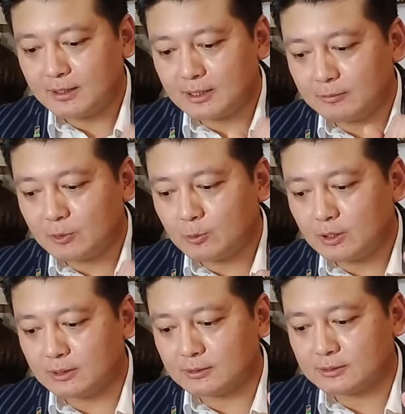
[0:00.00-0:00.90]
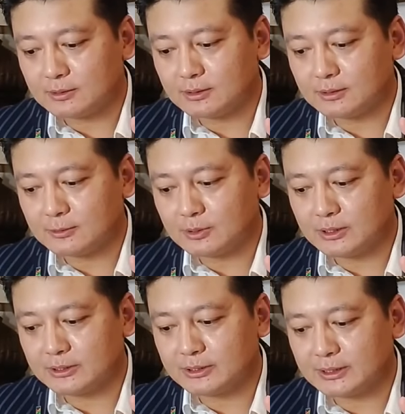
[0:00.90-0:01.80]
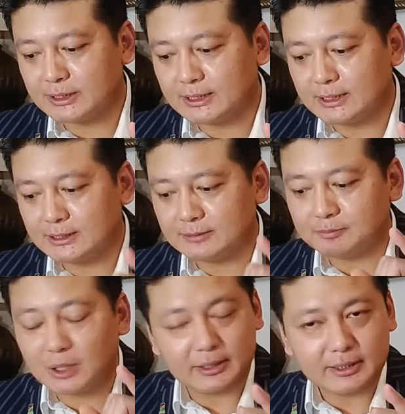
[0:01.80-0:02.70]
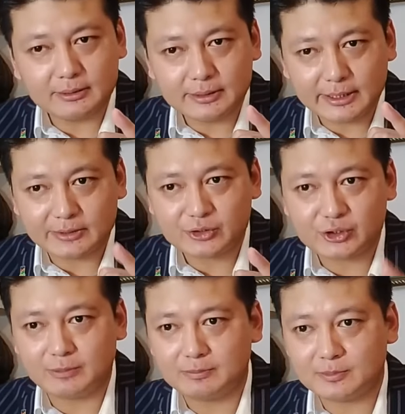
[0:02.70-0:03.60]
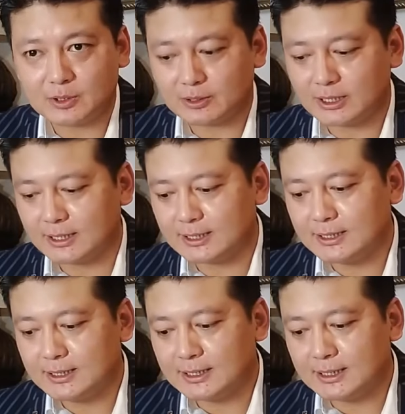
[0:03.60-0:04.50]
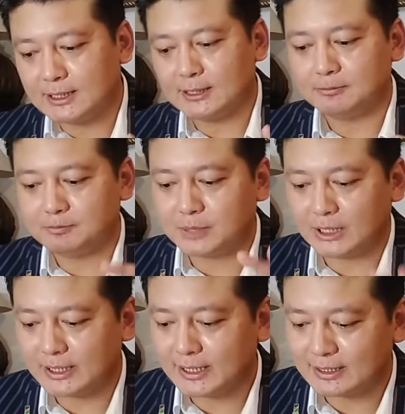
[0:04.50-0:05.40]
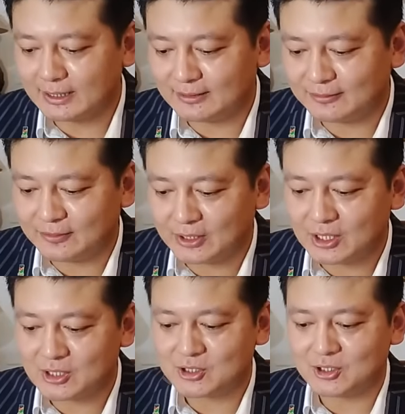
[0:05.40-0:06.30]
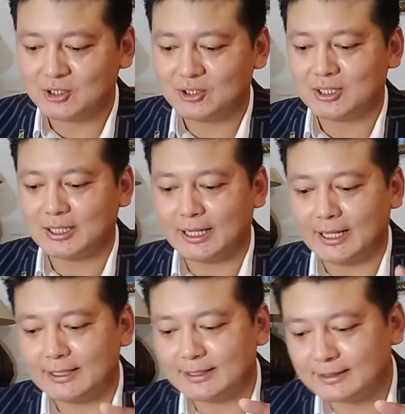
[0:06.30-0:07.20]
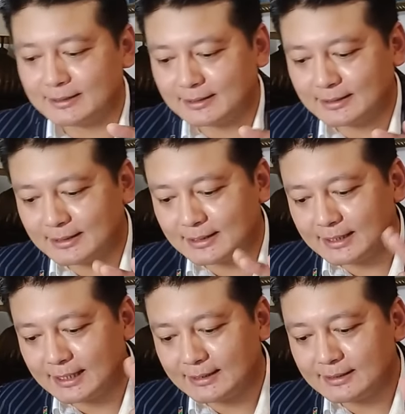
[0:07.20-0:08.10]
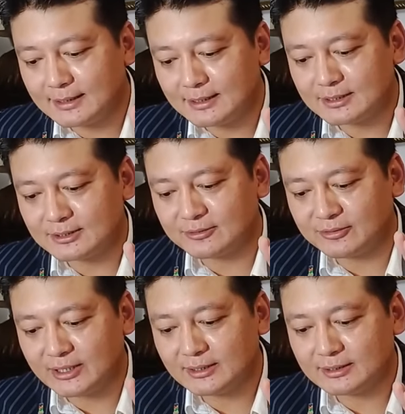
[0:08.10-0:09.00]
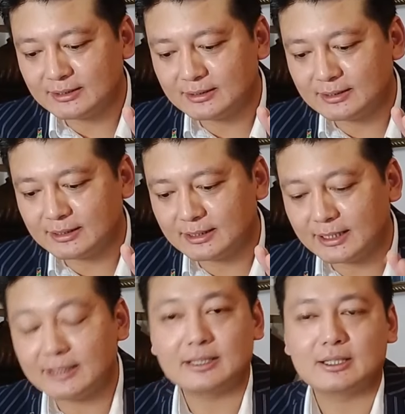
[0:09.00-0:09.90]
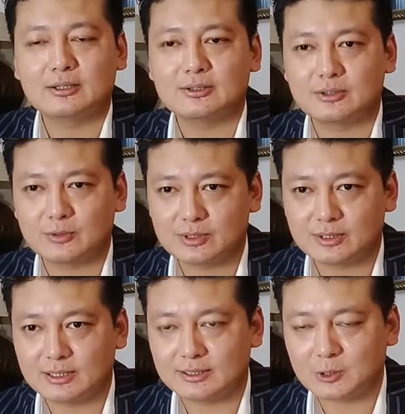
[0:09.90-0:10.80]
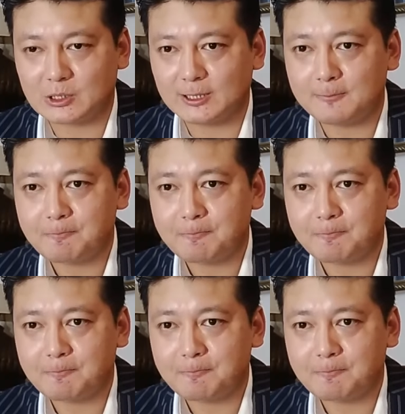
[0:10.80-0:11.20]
number 1 was party leadership, okay, party identification, and the candidates fielded in the constituencies, okay.